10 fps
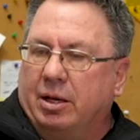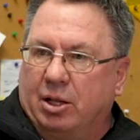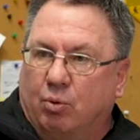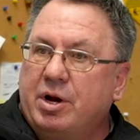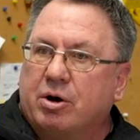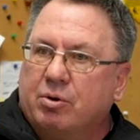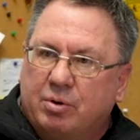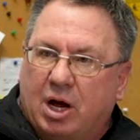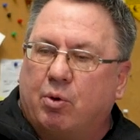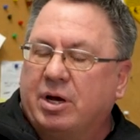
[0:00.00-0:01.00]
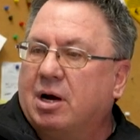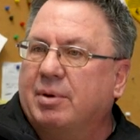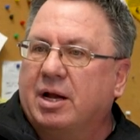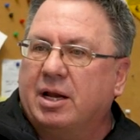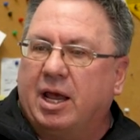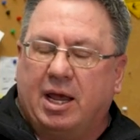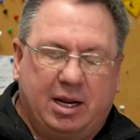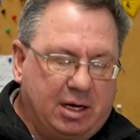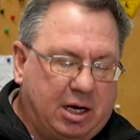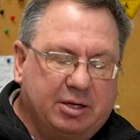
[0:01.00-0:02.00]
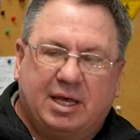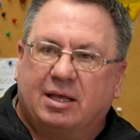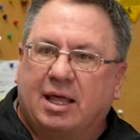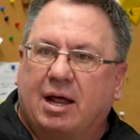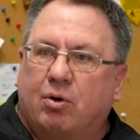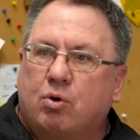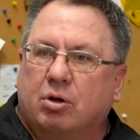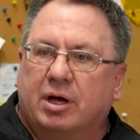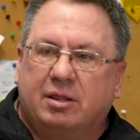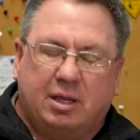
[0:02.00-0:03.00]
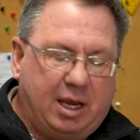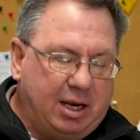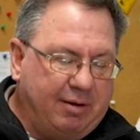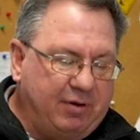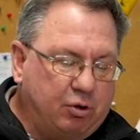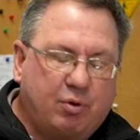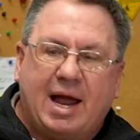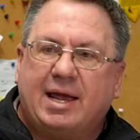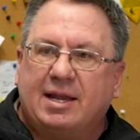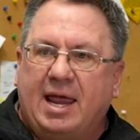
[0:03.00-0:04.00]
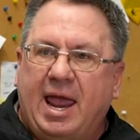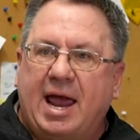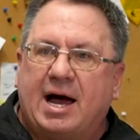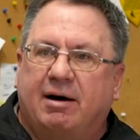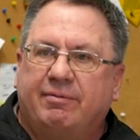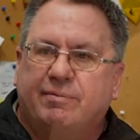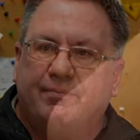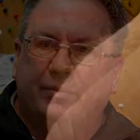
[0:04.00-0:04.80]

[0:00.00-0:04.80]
in the winter, now we come in and I'll take that otolith and if you crack it in half,